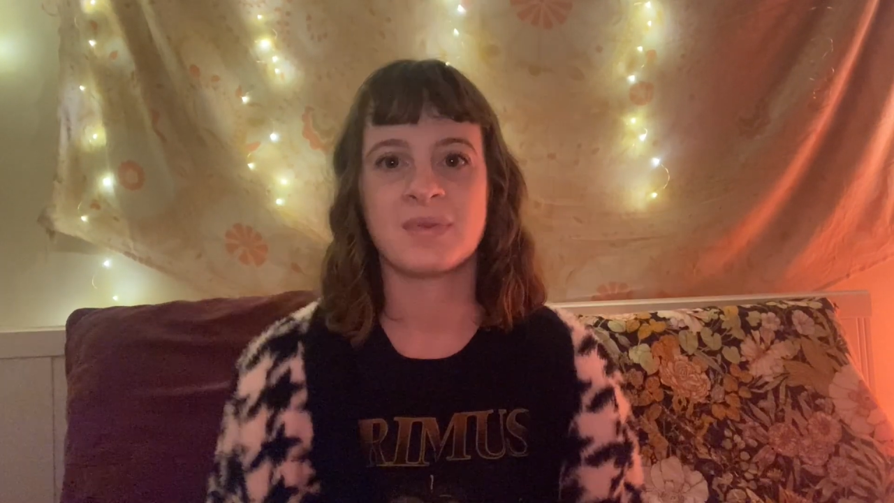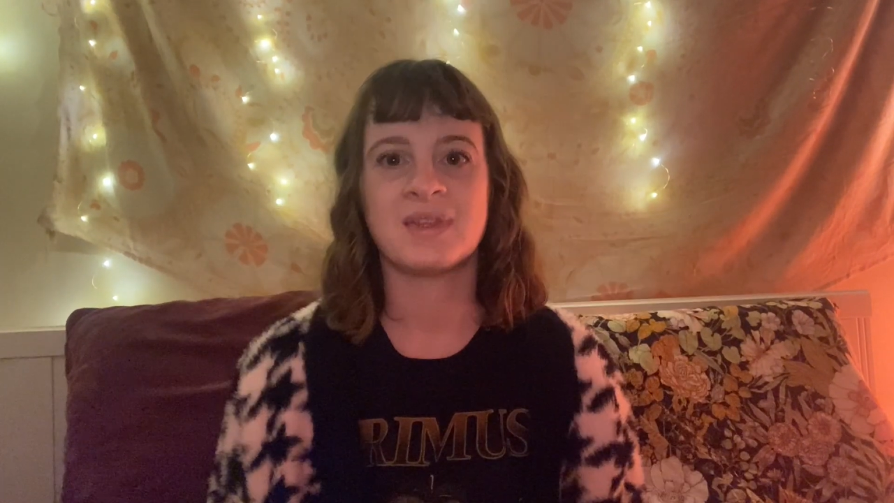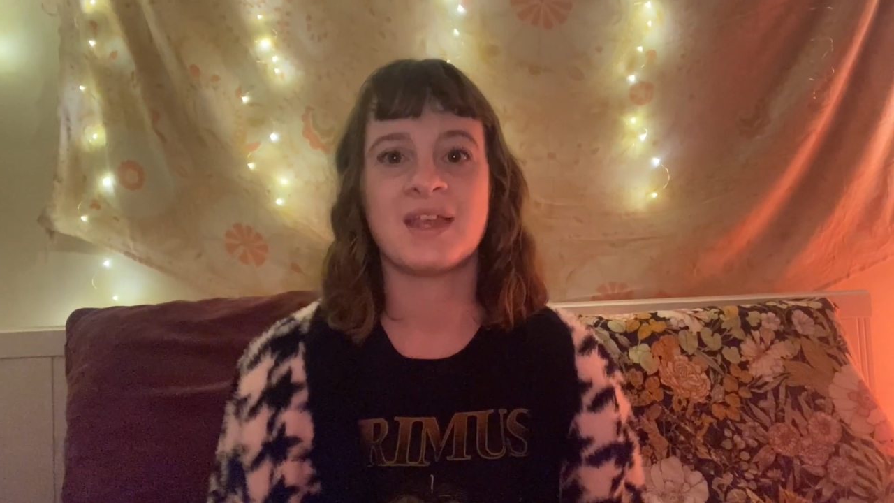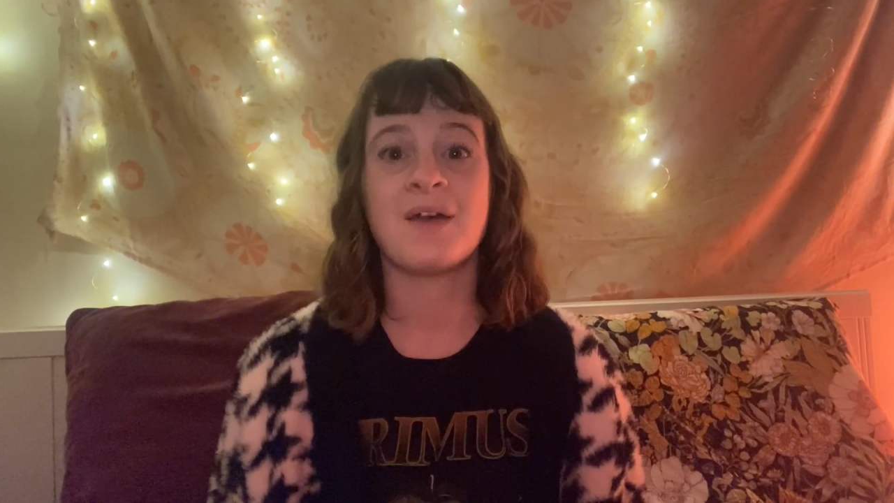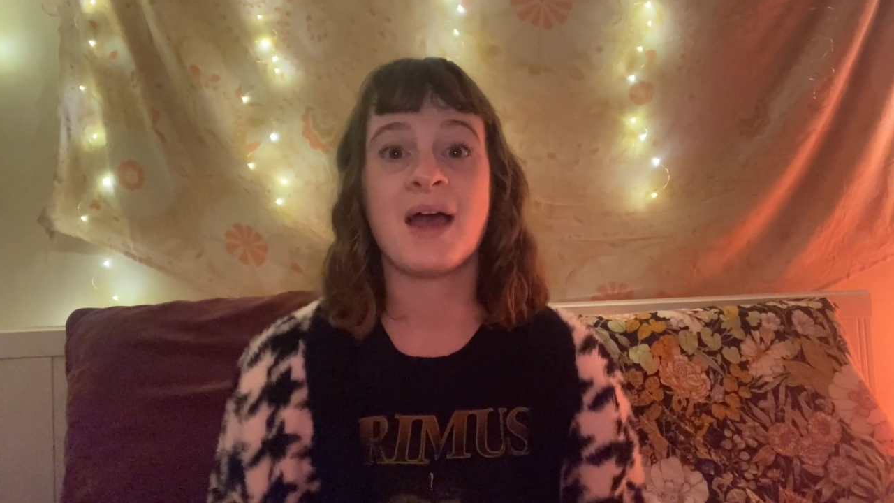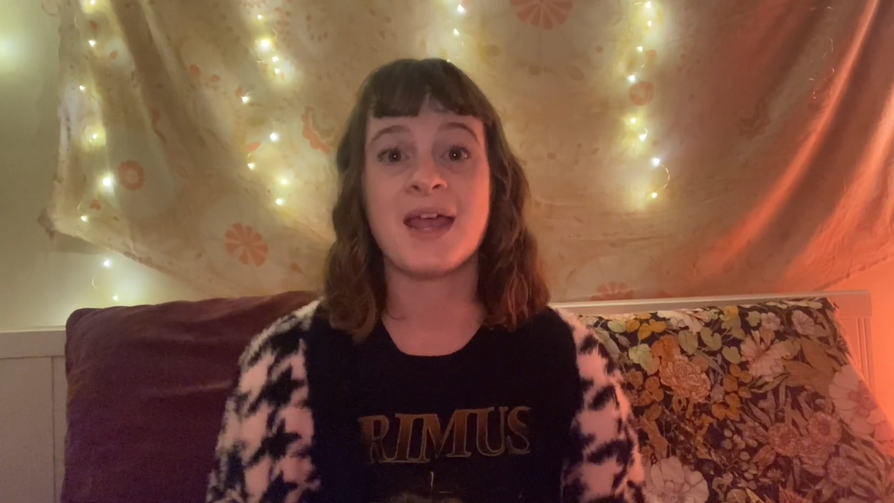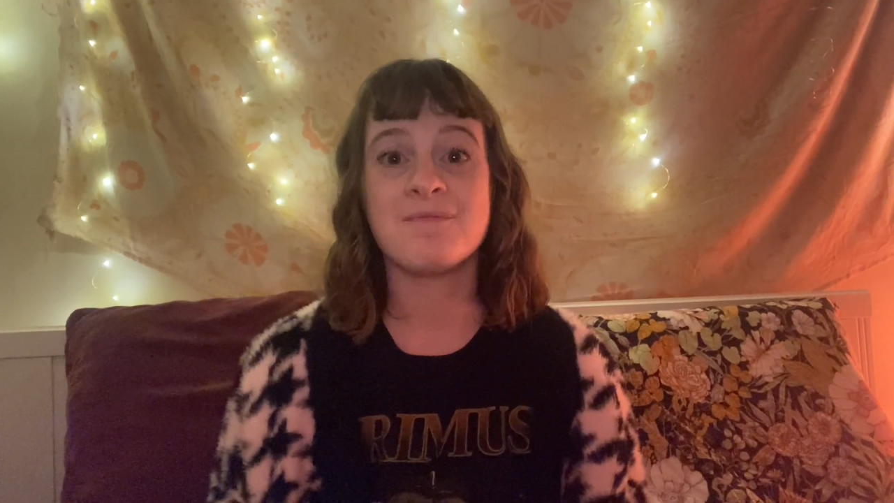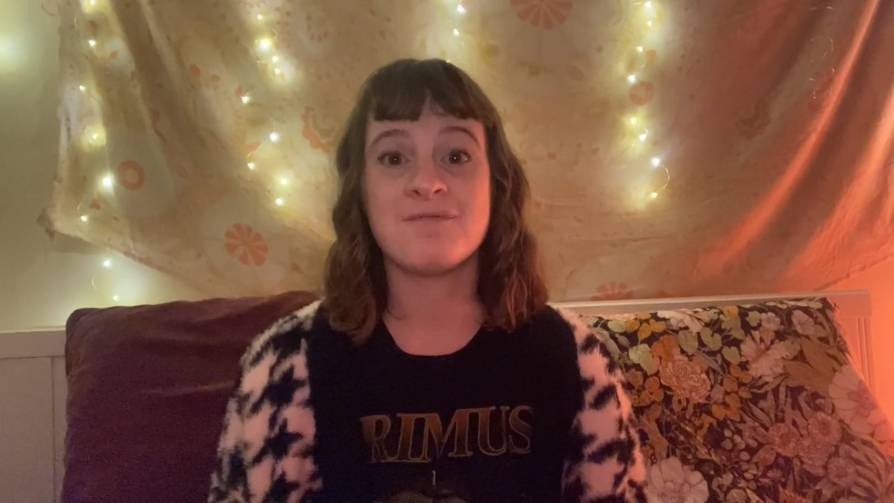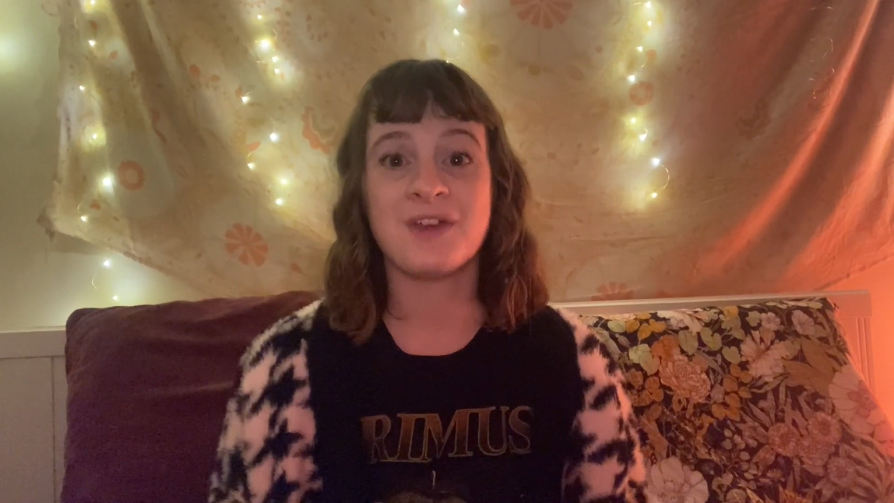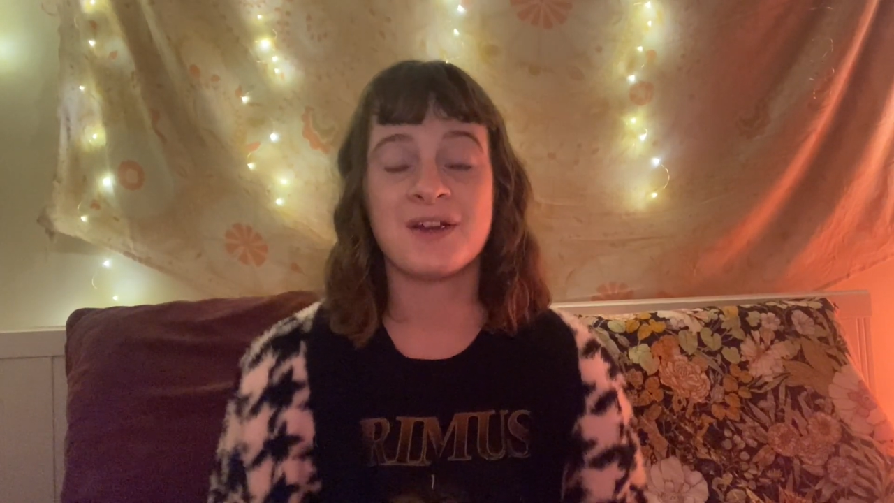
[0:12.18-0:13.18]
Now I
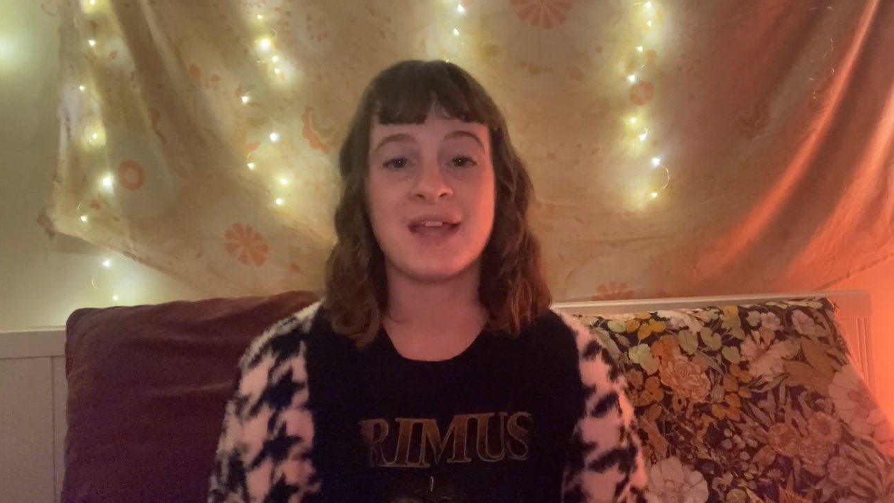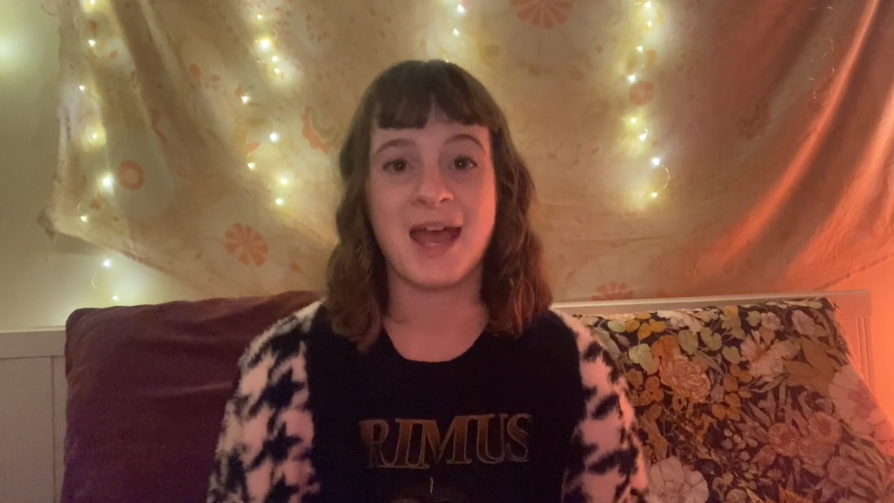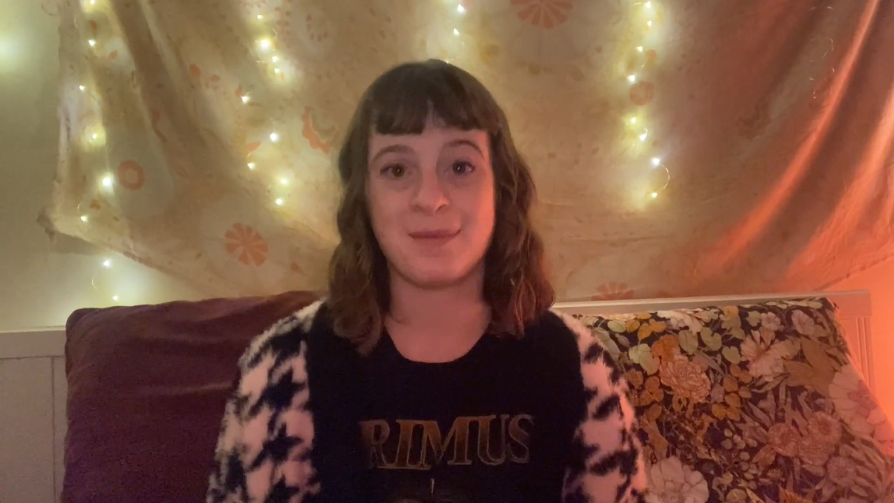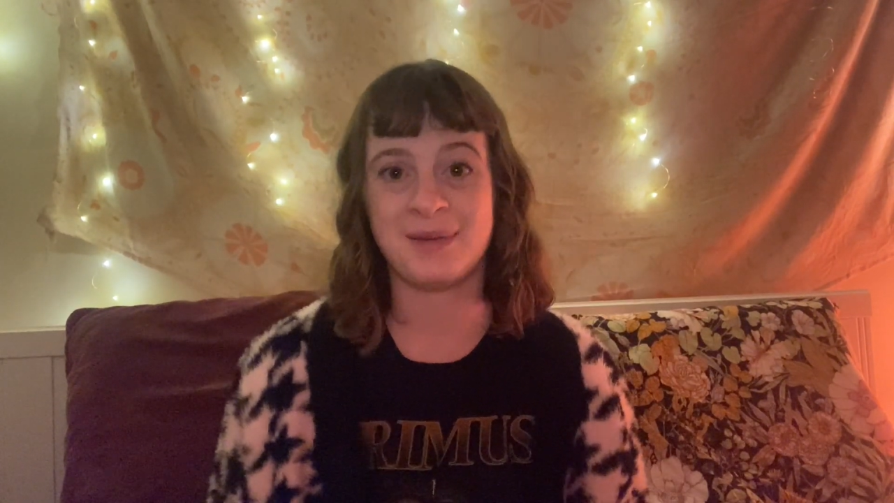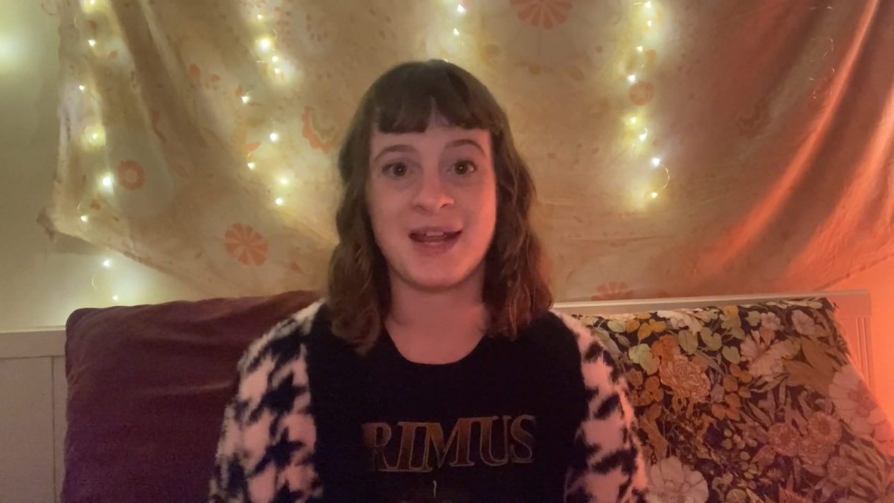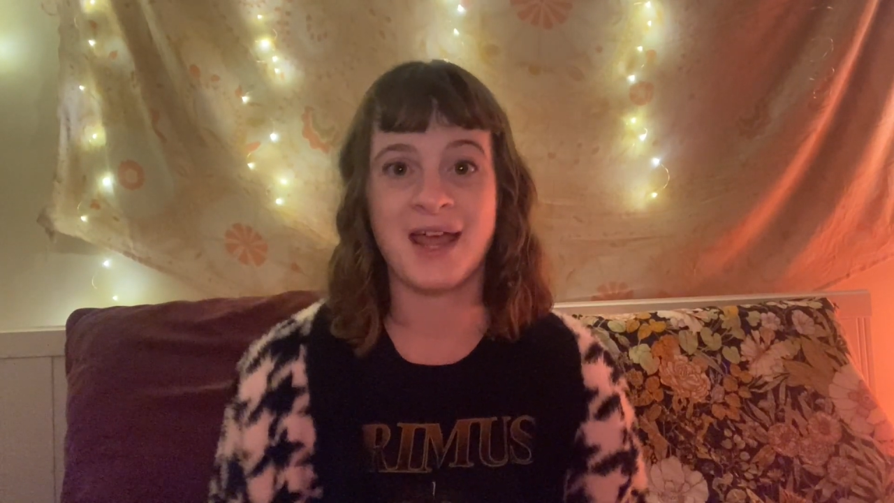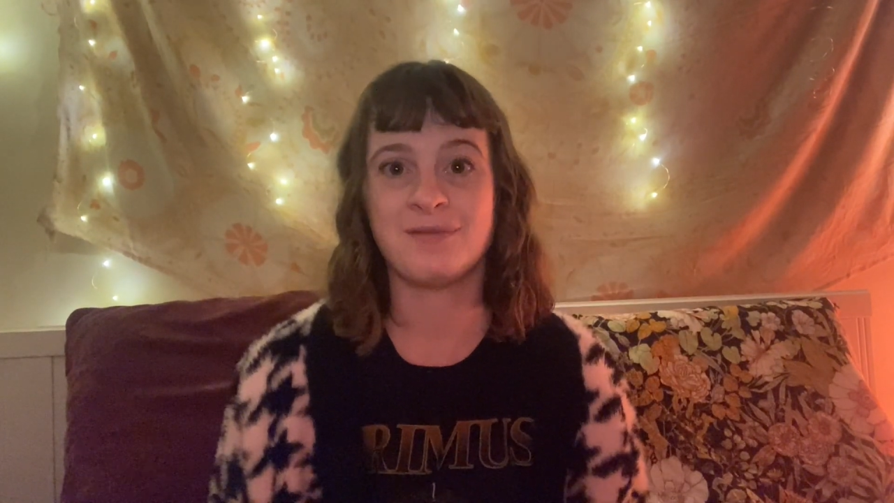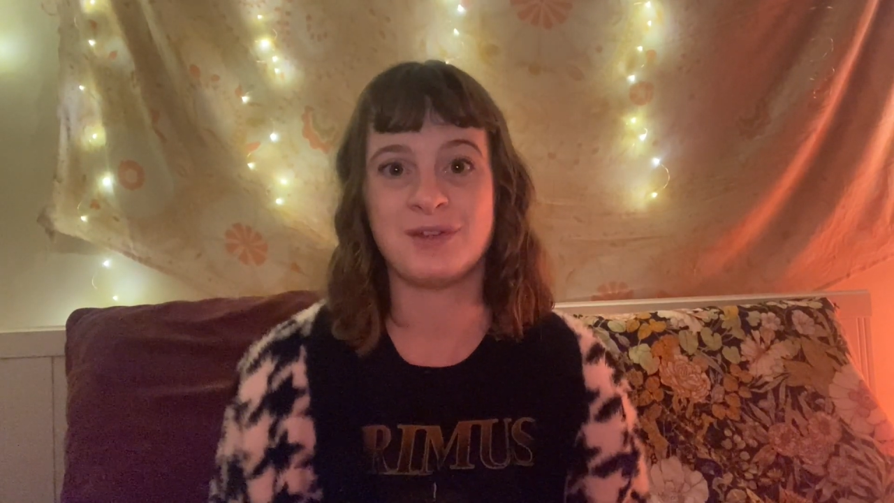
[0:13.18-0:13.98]
am very happy to have